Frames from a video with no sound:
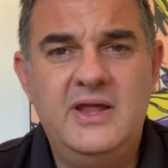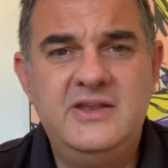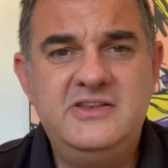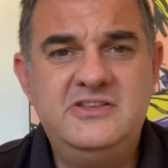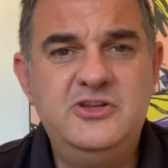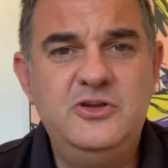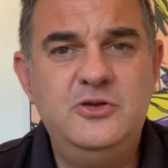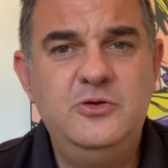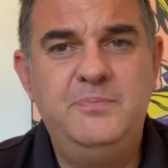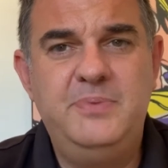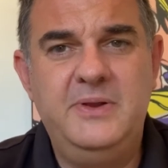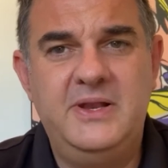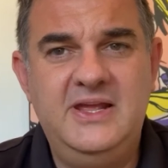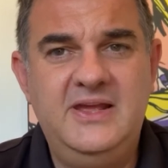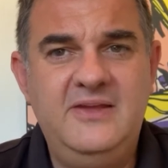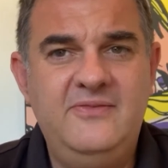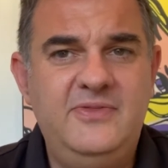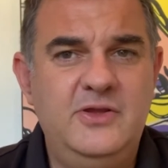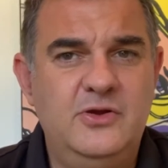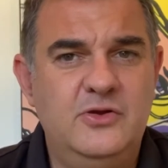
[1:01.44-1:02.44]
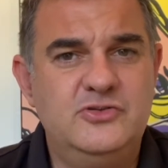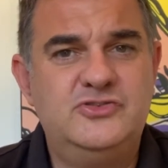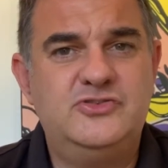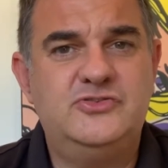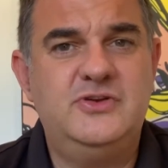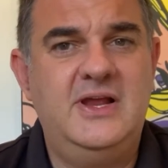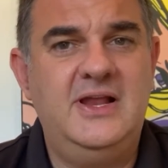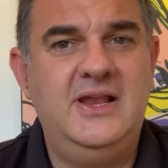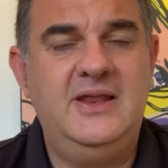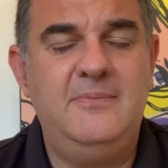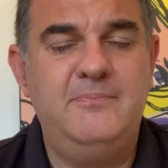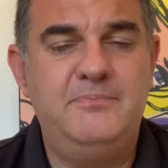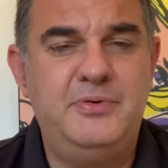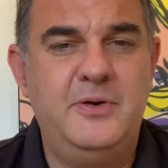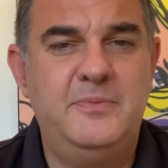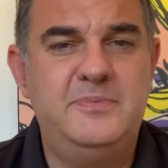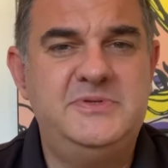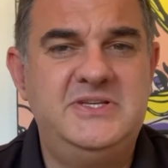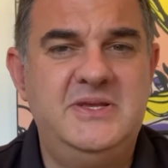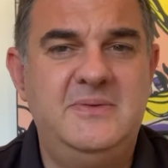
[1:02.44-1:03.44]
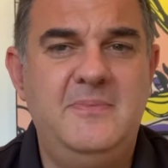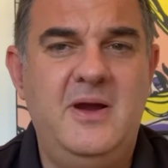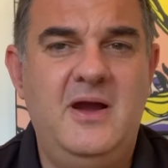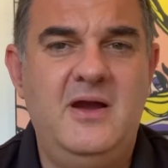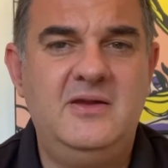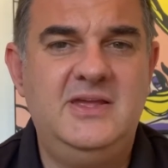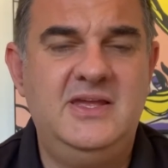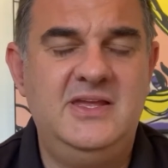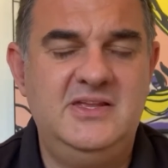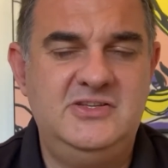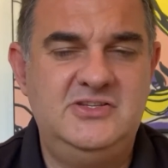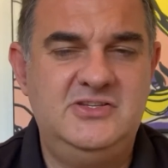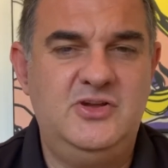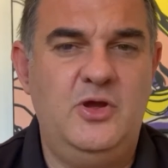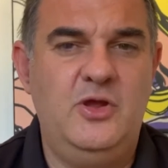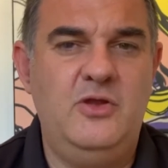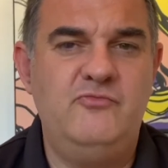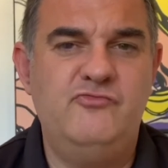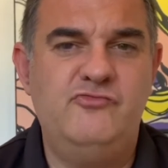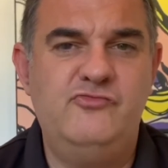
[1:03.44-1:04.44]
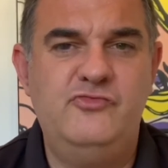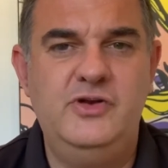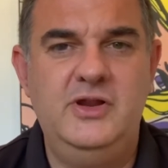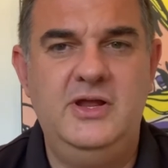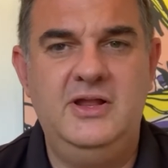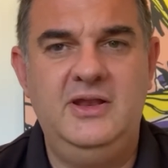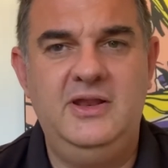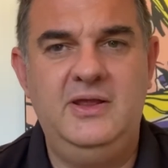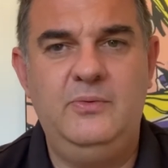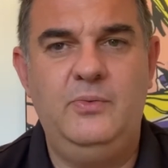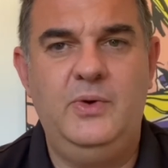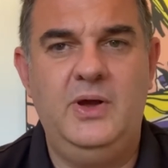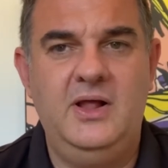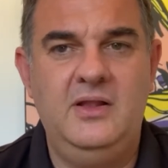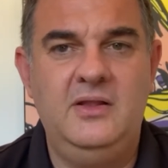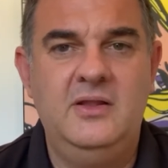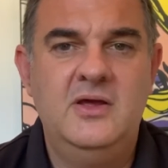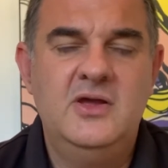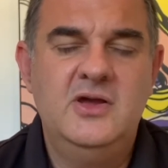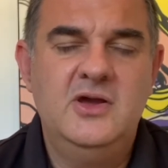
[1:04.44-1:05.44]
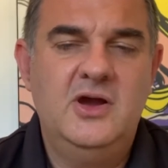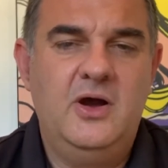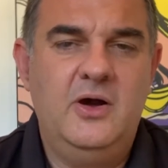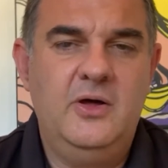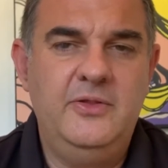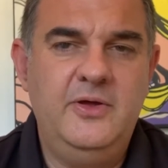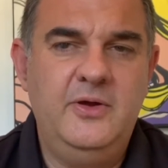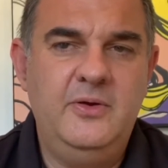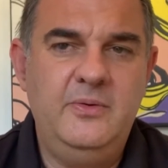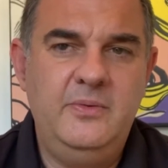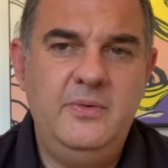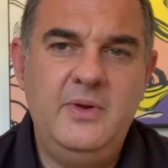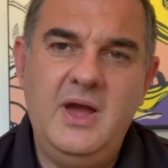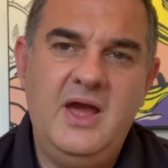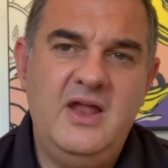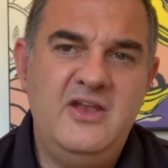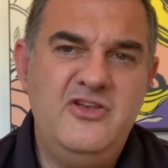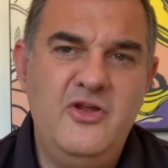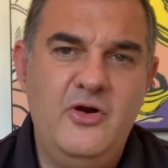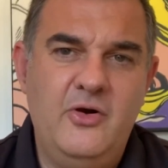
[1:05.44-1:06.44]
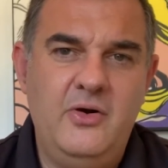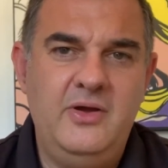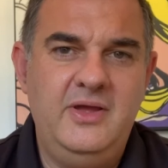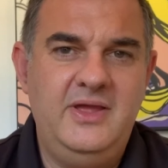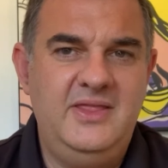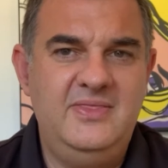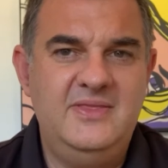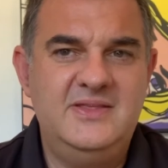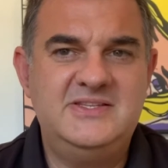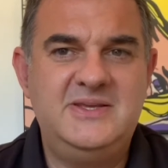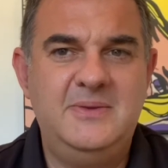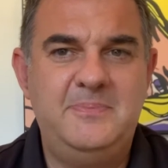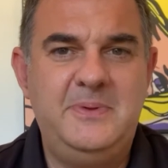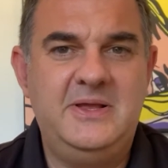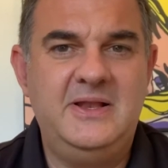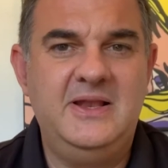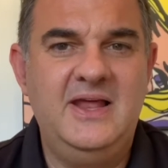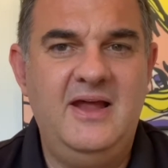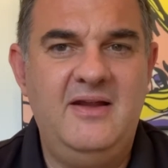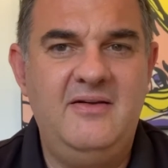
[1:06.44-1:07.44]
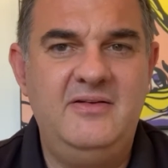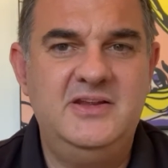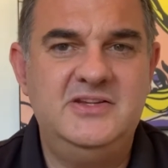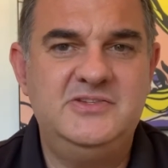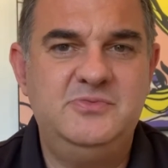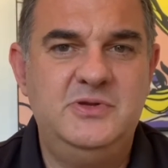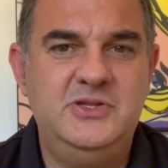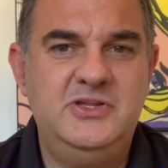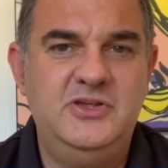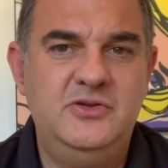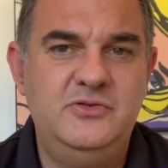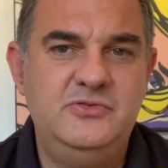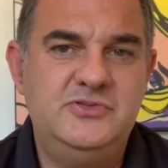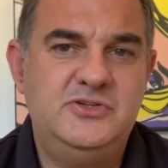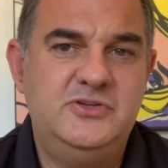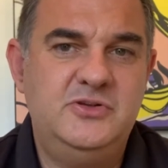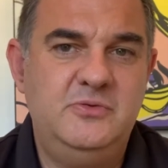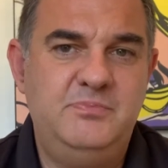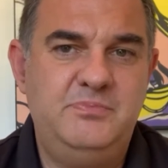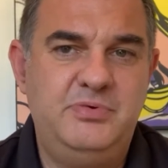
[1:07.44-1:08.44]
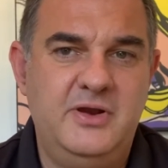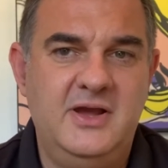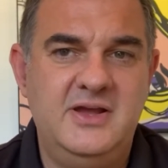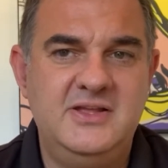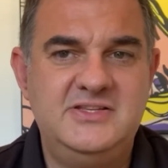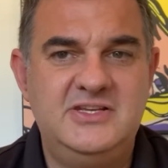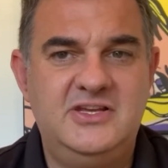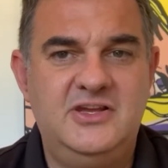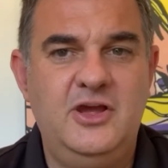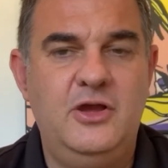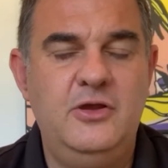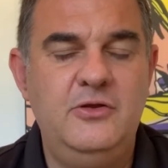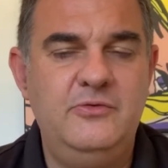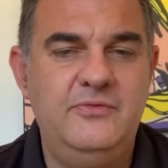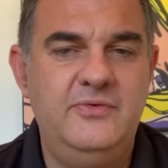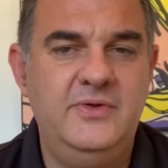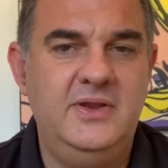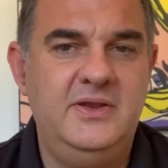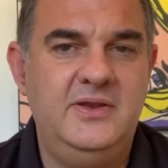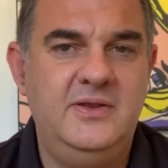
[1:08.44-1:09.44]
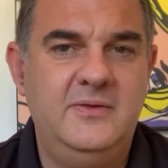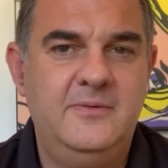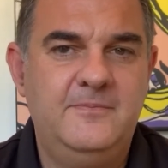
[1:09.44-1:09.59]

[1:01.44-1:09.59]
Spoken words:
I do believe the Australian property market is going really well, although not in the typical areas we're used to prior to COVID.